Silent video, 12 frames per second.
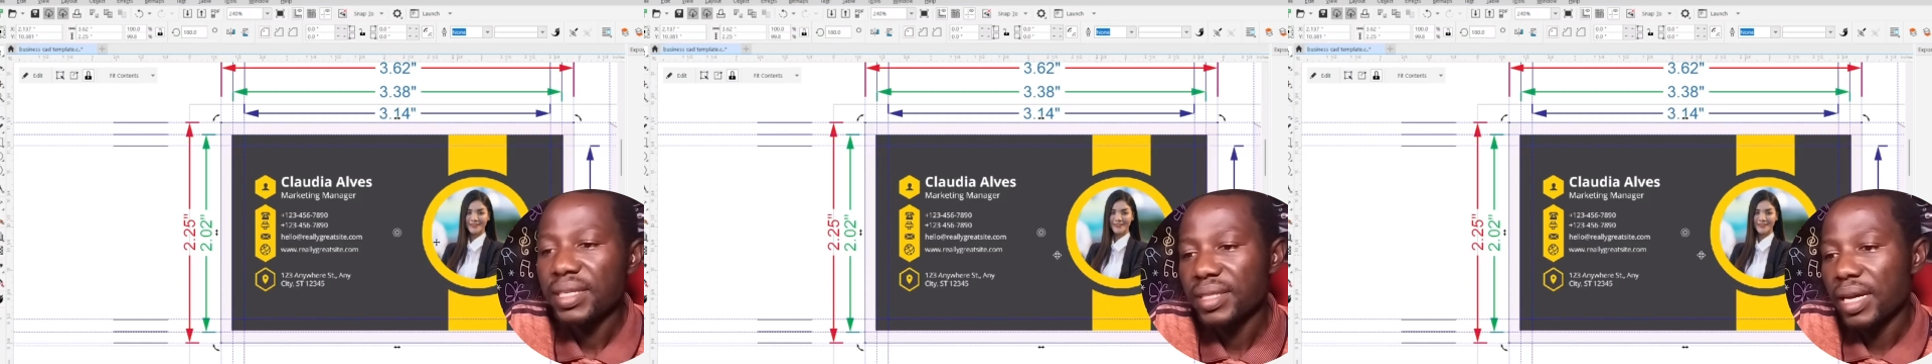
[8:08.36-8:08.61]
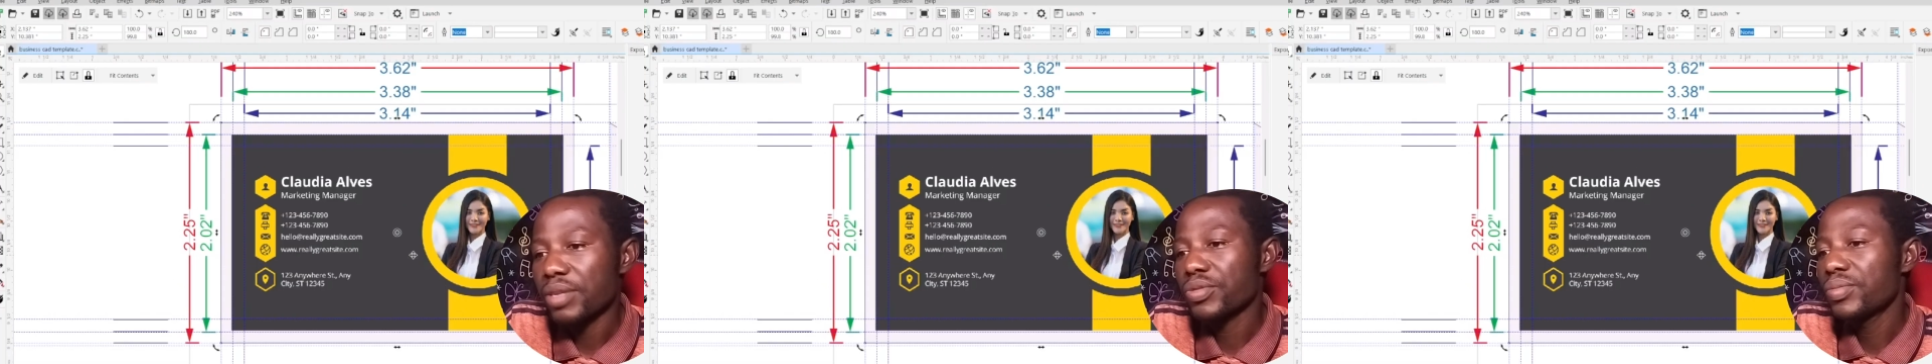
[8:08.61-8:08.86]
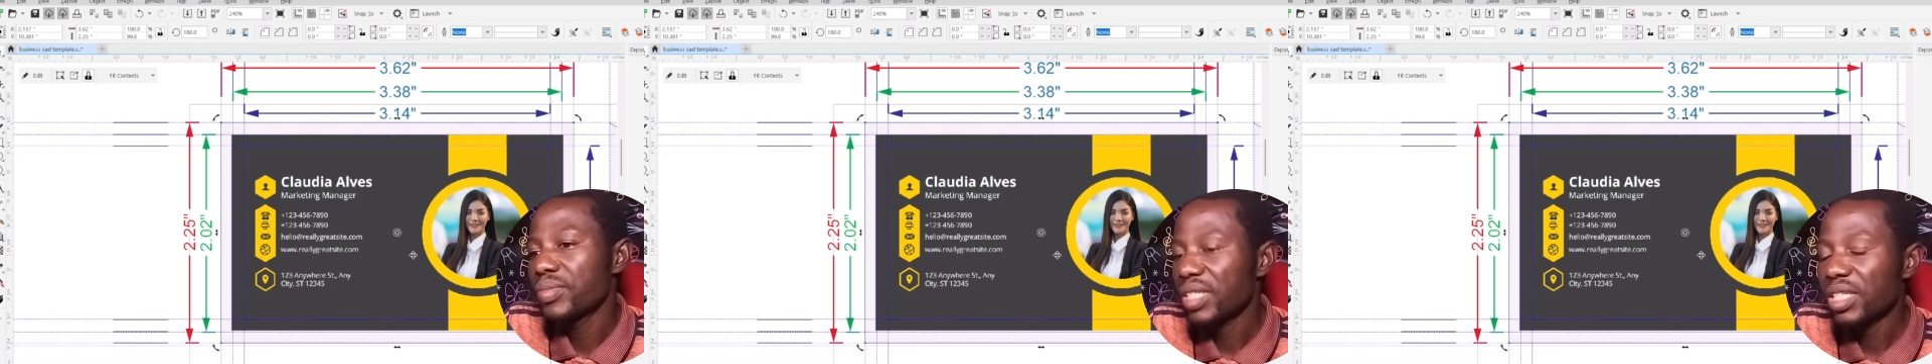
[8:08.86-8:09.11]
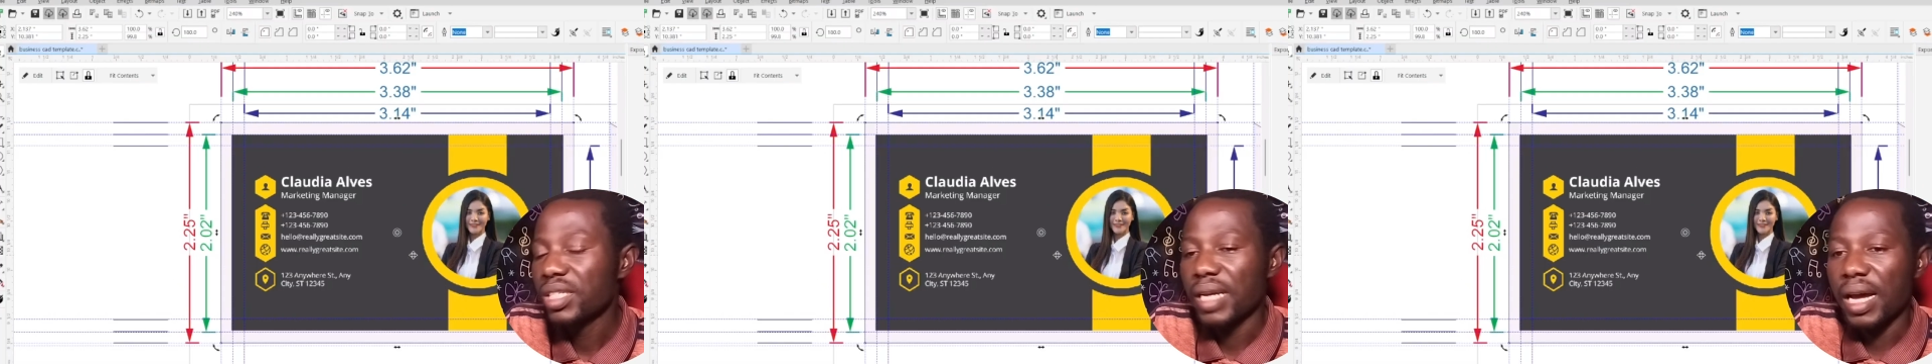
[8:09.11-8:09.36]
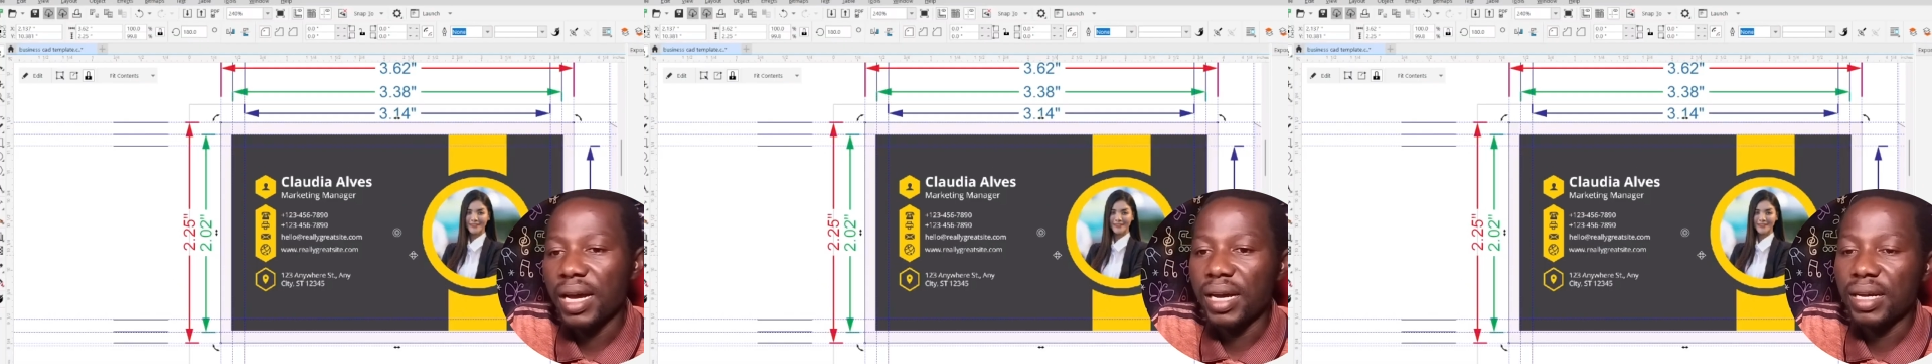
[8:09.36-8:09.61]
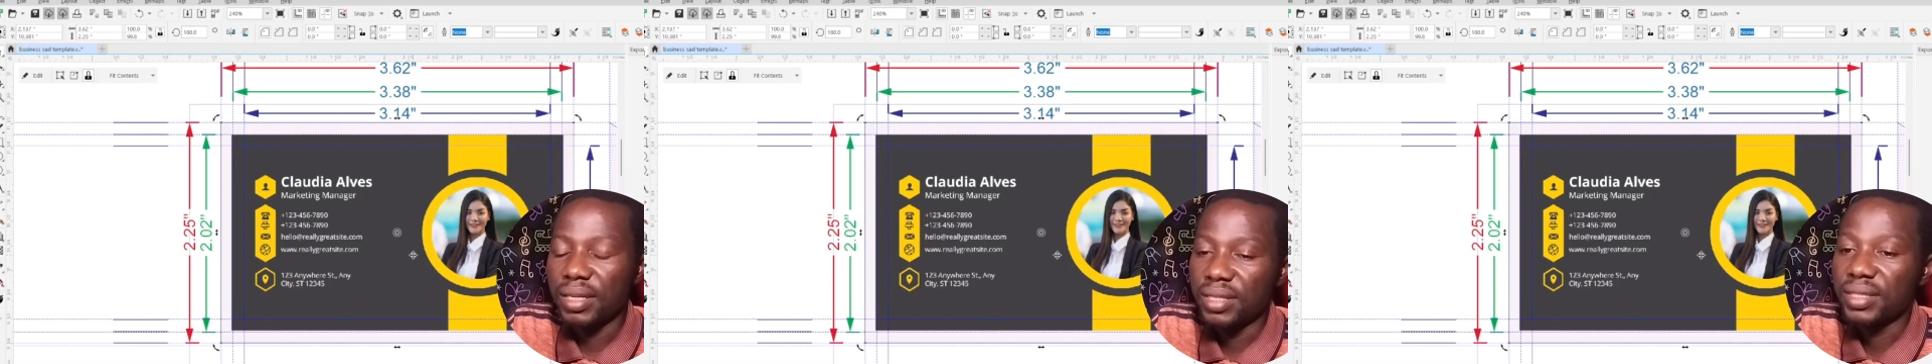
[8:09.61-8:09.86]
let's assume this
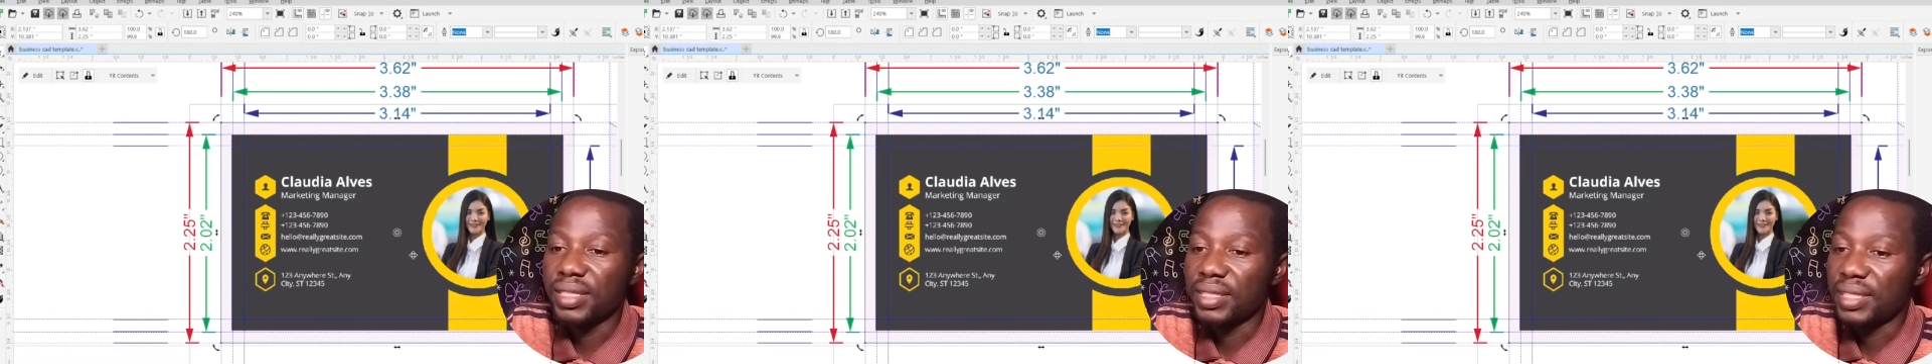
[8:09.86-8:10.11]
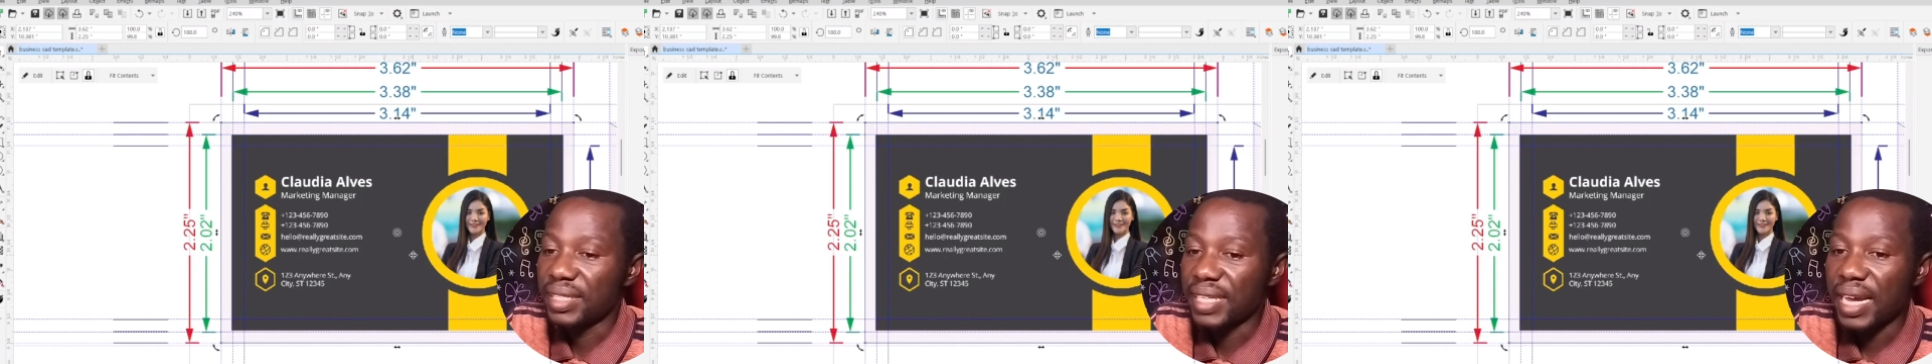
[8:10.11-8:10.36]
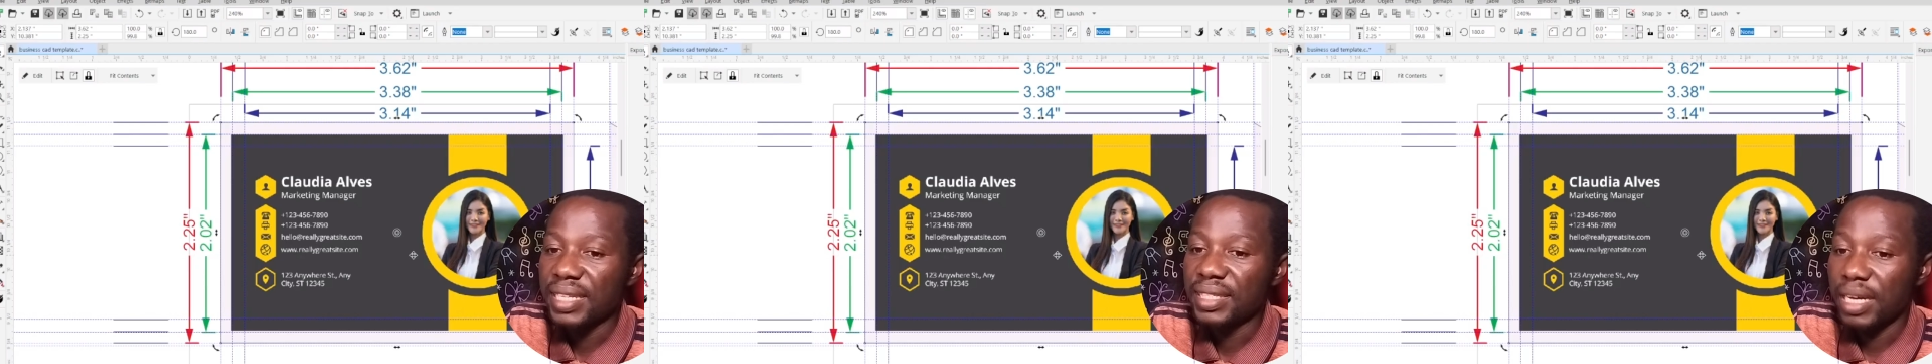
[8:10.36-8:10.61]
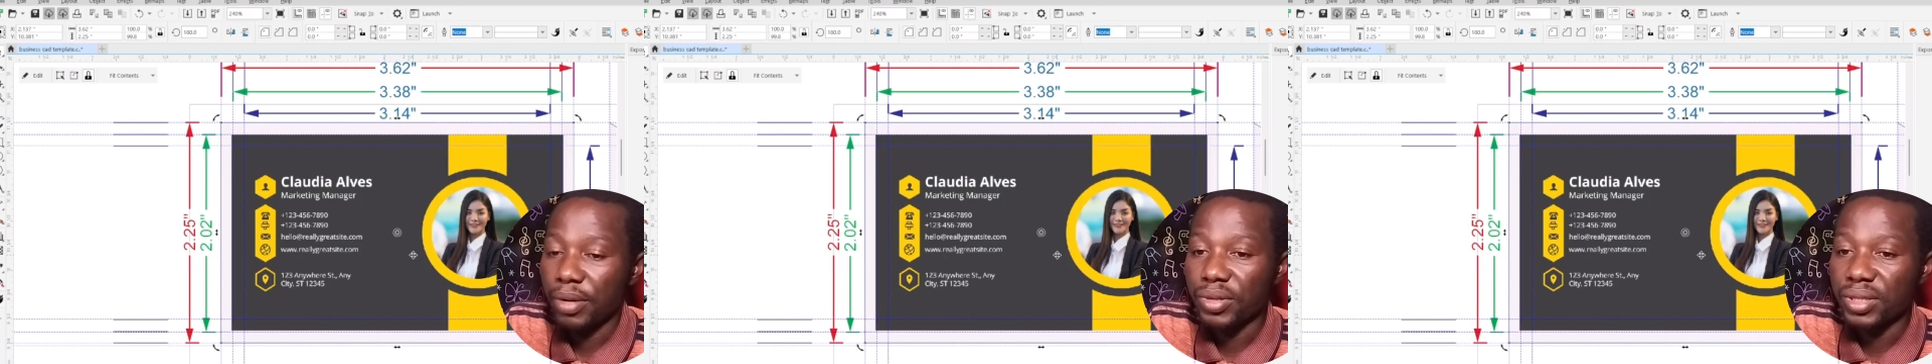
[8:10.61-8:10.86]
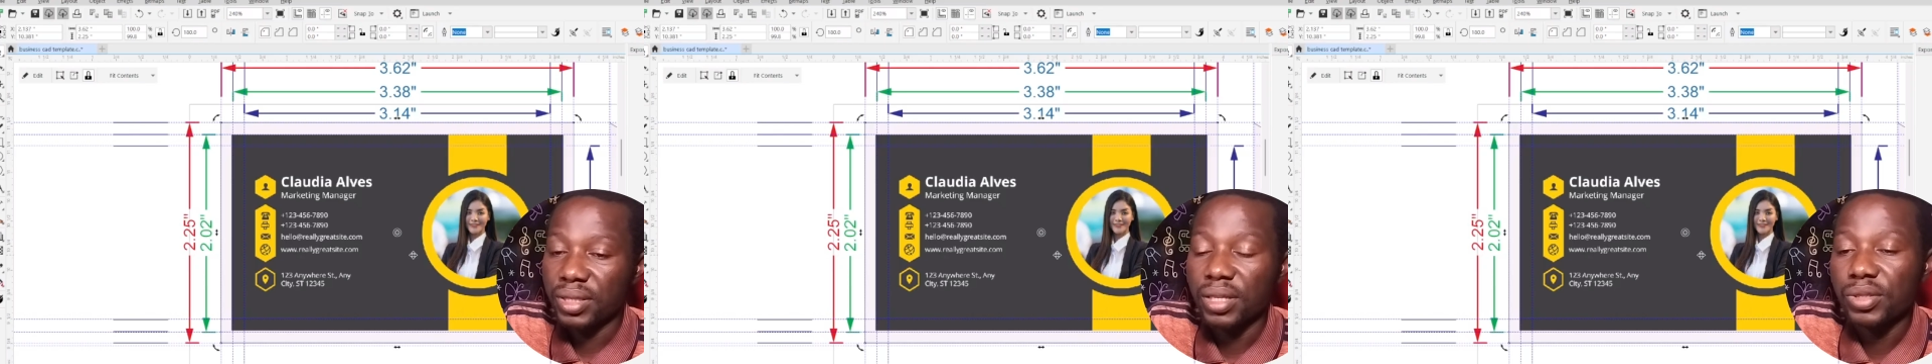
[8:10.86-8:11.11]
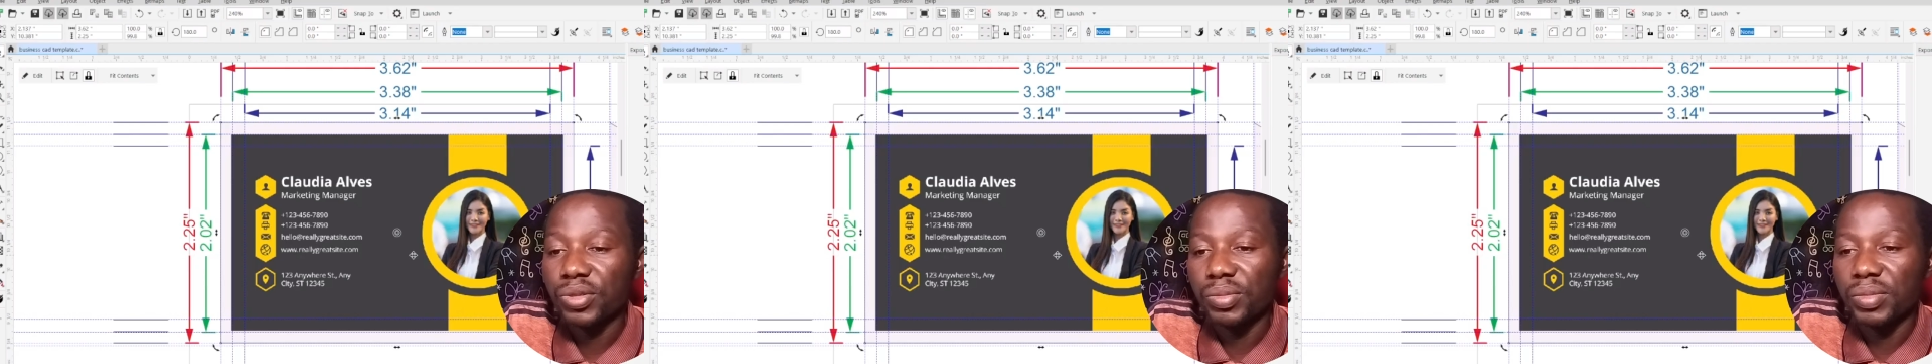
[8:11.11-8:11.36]
is the design that was sent